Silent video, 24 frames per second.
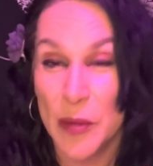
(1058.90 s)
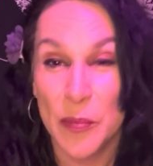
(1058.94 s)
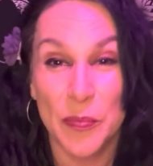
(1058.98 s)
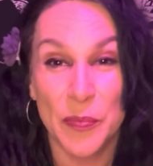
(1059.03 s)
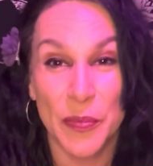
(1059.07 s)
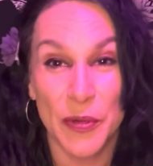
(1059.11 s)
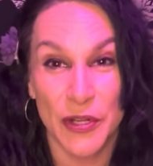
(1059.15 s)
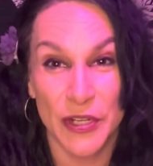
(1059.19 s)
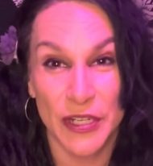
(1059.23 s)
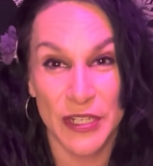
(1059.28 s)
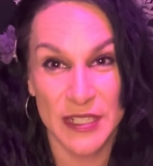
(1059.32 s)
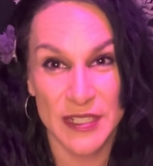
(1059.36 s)

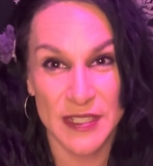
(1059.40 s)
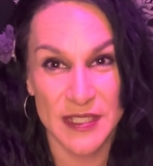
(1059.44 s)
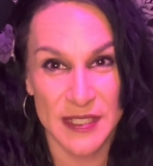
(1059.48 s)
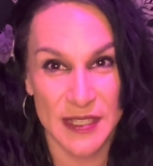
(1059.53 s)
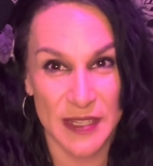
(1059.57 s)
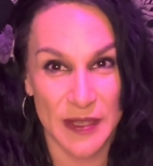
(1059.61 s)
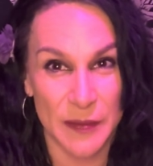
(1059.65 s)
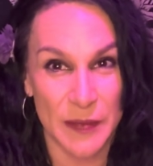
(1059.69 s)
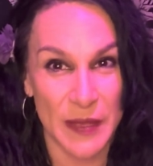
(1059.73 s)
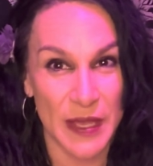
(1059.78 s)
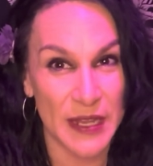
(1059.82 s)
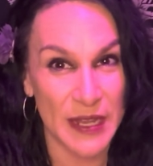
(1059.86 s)

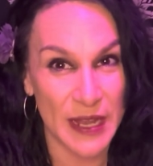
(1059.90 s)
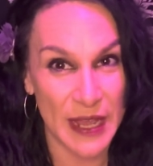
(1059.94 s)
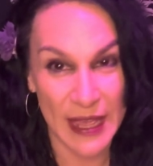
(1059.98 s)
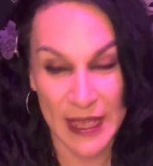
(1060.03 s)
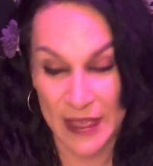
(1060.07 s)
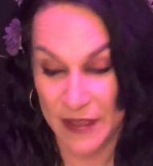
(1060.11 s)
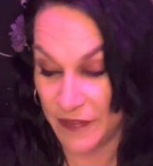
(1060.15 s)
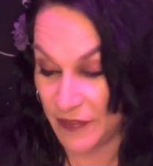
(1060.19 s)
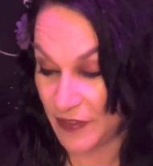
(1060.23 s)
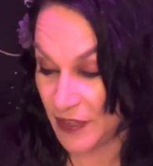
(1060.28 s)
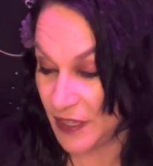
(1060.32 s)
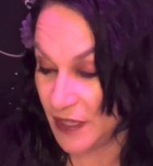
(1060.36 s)
burdensome and
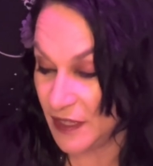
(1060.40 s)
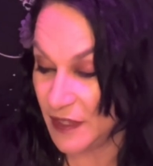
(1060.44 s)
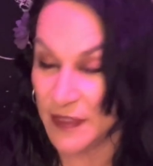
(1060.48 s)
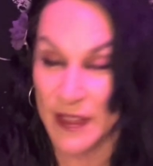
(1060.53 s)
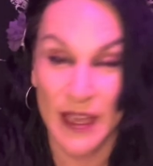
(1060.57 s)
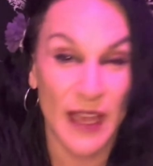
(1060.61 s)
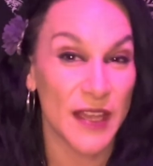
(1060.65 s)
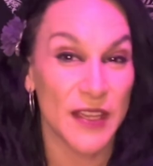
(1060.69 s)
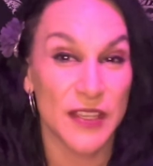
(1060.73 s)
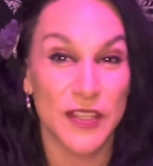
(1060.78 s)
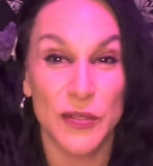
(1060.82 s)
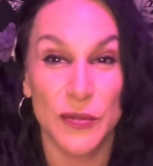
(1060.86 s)
heavy
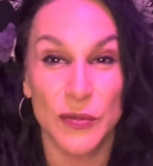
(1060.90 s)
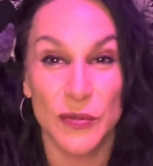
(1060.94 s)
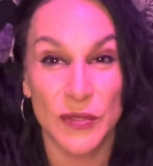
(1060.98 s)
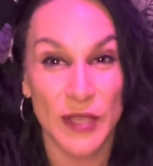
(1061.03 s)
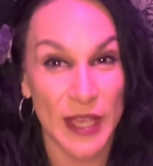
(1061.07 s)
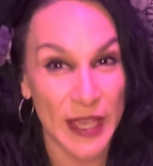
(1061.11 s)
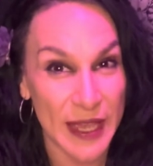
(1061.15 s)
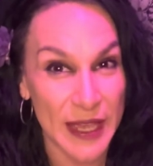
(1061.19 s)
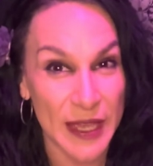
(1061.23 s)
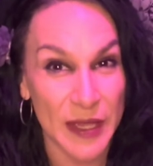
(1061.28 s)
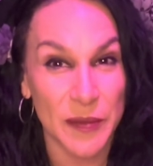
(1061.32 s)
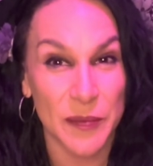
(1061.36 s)
that you
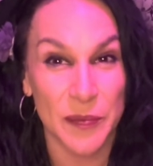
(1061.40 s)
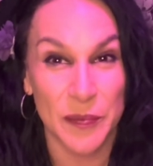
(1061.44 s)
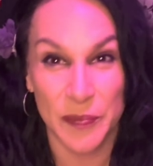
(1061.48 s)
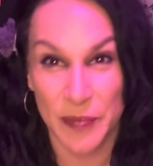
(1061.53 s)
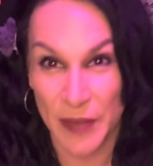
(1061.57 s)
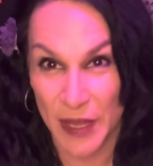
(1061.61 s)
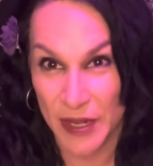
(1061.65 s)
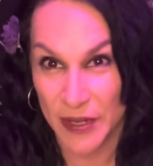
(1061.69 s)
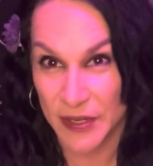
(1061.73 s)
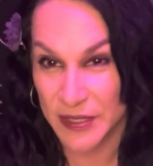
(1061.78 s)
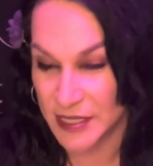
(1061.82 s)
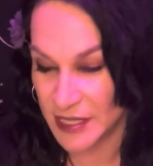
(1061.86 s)
can't
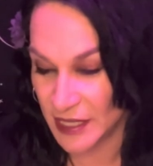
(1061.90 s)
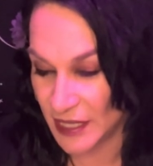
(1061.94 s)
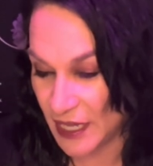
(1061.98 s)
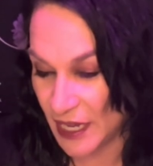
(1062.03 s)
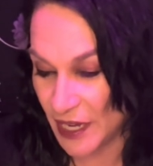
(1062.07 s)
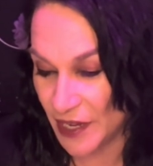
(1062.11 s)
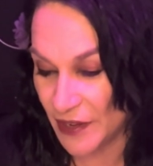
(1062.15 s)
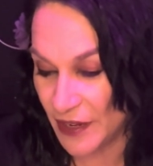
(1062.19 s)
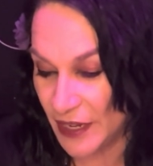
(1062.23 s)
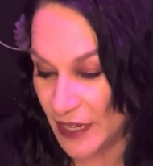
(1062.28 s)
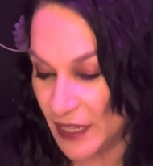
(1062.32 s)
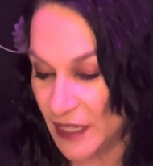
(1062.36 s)
bear to
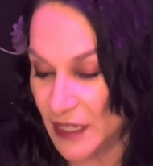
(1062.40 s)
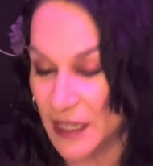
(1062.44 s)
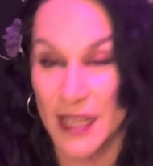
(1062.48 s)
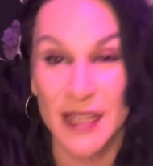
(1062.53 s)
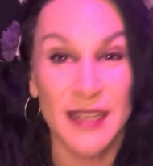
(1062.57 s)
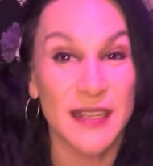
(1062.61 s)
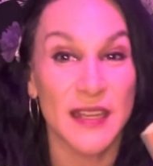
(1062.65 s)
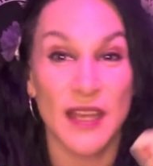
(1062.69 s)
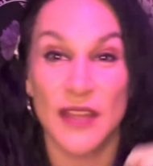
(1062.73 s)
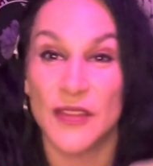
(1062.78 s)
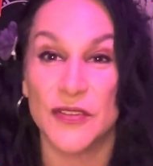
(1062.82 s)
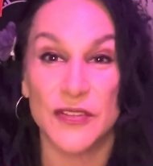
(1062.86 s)
carry it
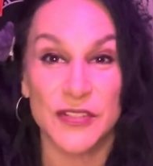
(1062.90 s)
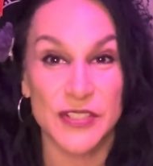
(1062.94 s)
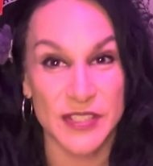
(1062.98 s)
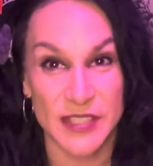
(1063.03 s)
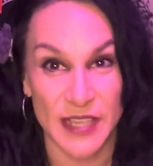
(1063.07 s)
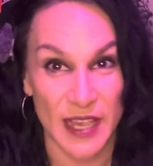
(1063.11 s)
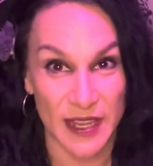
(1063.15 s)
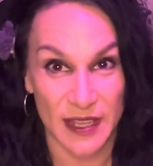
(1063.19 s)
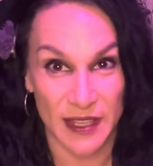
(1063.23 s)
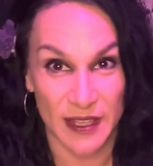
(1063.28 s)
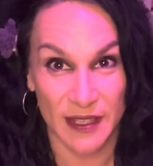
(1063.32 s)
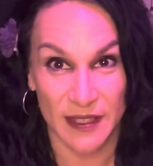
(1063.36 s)
another
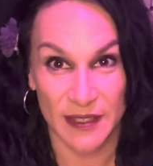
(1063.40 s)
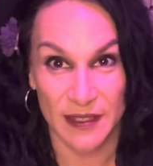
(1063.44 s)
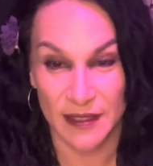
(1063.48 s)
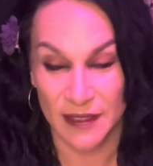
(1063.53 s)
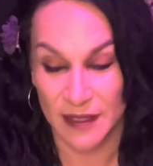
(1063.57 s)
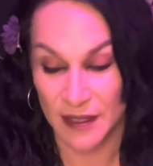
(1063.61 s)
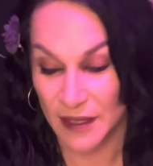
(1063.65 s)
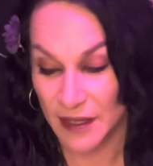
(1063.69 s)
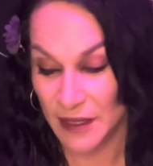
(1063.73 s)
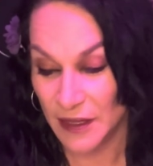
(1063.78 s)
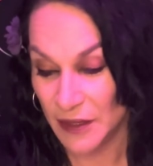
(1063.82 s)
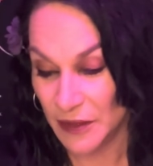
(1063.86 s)
second,
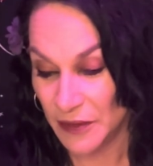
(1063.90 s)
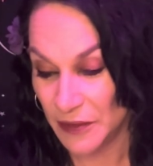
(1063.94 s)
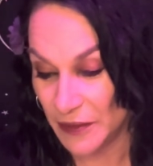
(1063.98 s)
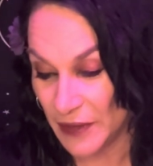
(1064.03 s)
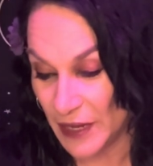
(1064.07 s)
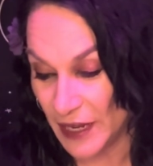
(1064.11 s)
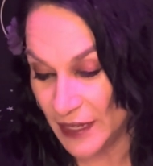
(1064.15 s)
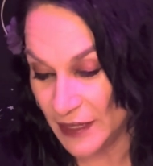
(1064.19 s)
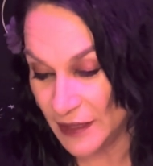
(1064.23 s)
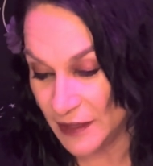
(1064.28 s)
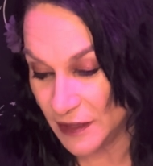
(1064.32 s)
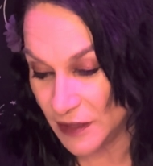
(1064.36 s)

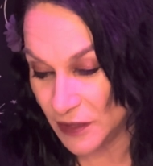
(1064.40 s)
right?